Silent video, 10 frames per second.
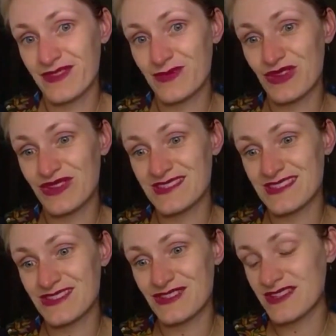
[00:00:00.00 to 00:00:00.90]
because
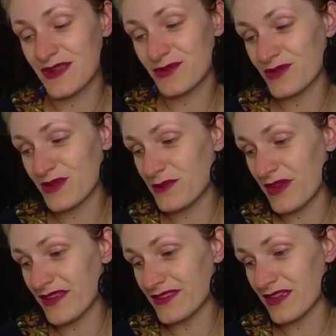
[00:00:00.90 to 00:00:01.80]
it's just absolutely
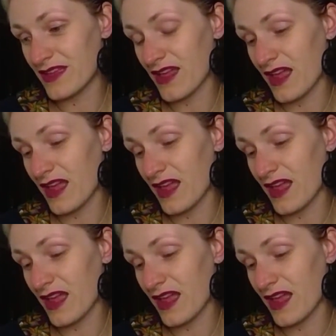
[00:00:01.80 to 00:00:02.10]
amazing.